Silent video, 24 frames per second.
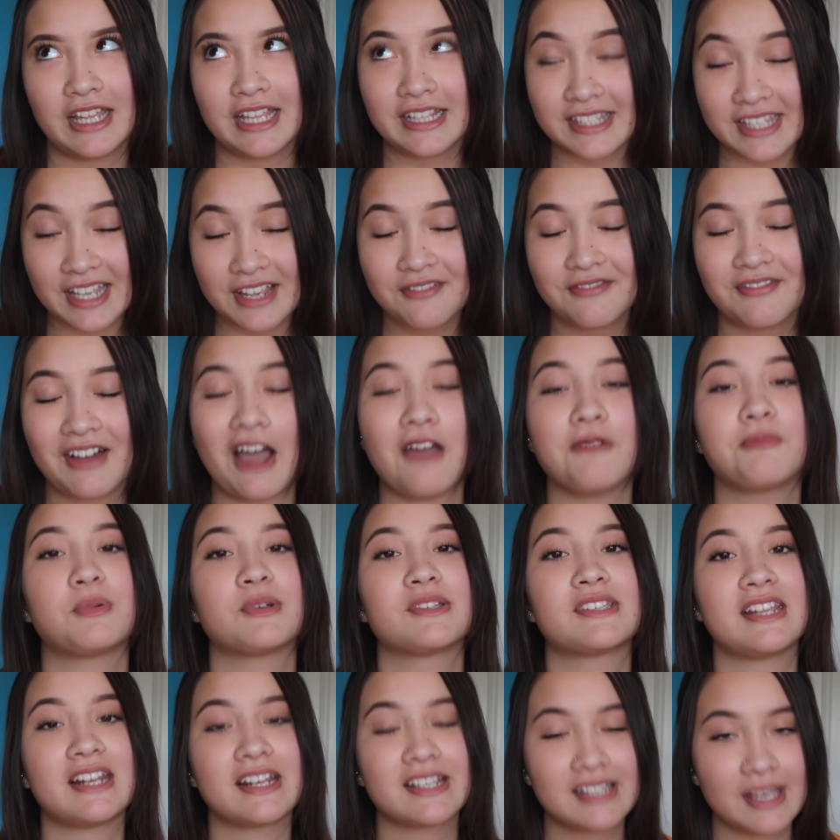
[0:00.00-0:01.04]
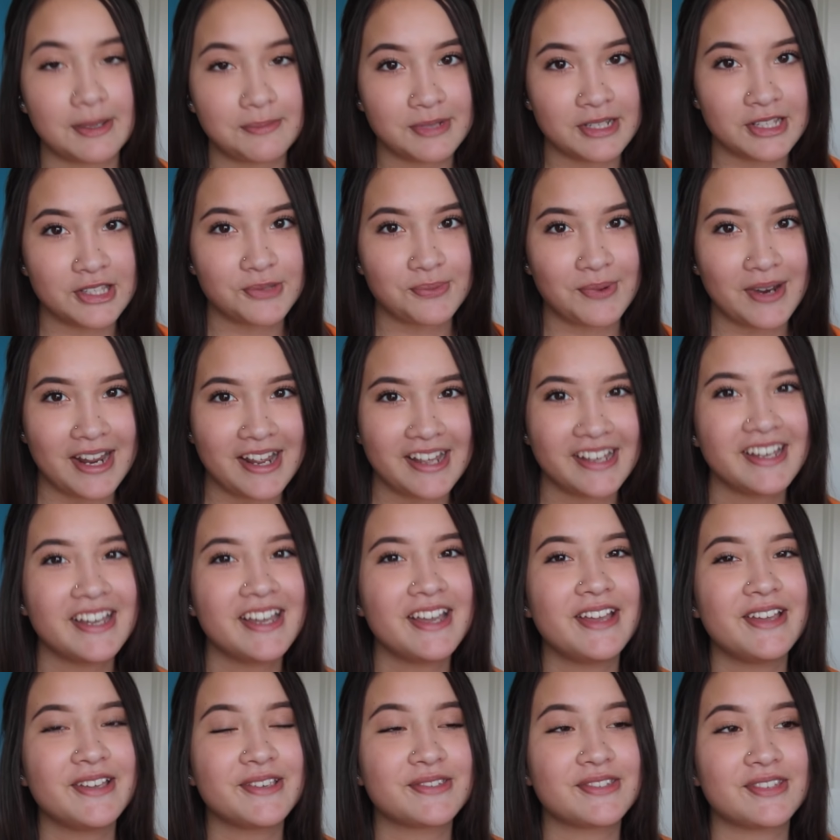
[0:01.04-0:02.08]
It's a 5% acceptance rate,
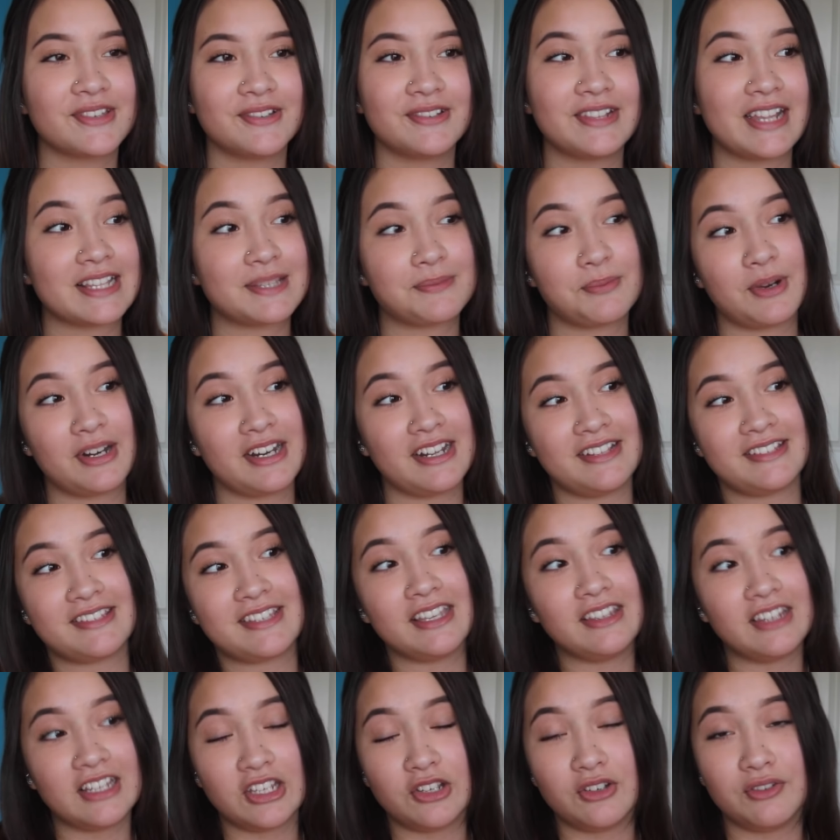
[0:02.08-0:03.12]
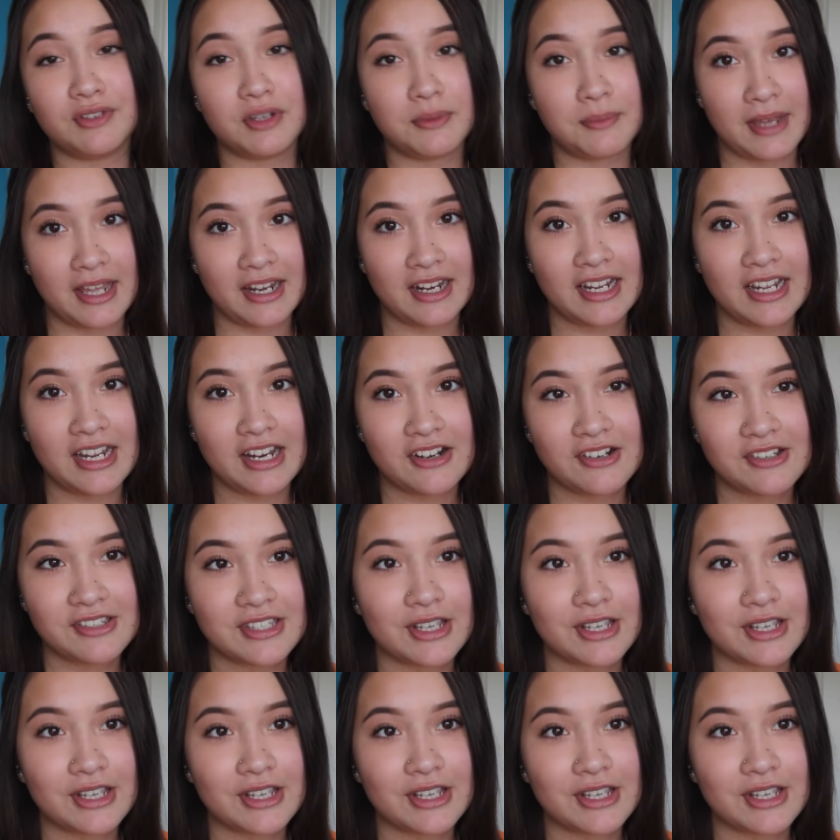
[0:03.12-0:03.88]
so that's pretty insane that you even made it here.